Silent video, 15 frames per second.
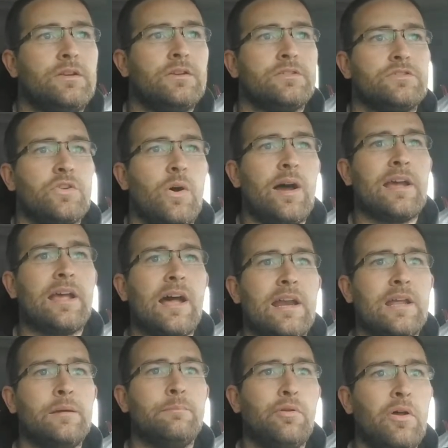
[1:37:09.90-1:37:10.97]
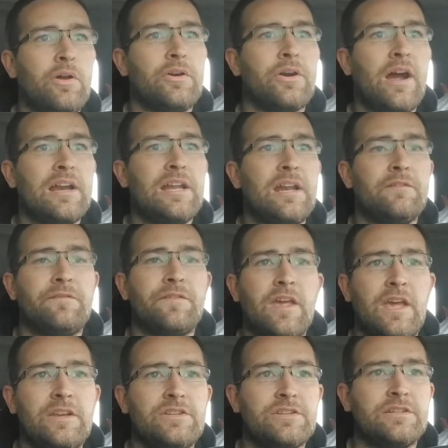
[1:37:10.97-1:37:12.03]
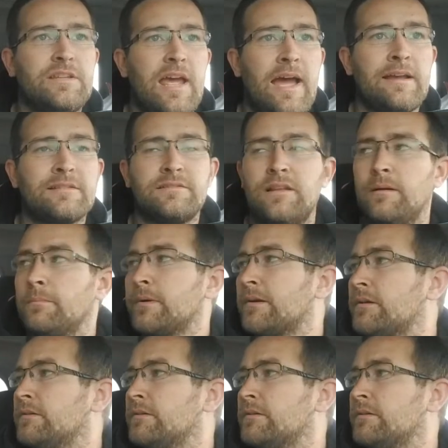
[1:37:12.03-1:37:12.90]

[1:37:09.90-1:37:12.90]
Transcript: So I got an employer identification tax number.